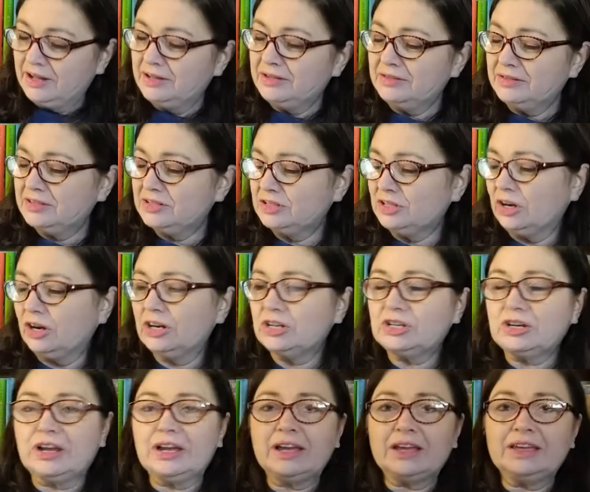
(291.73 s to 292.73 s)
Star
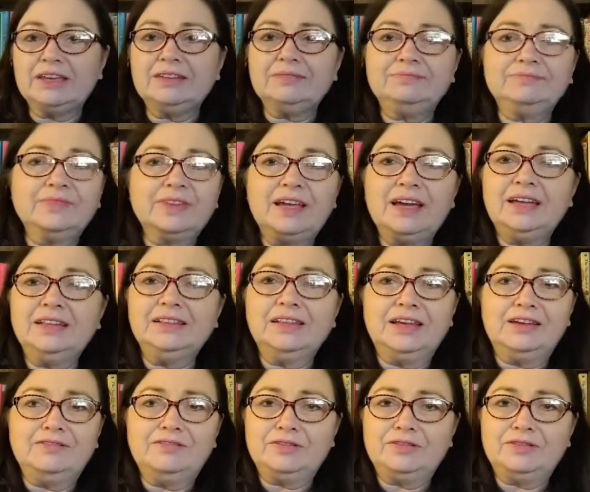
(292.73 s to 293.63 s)
Trek. I love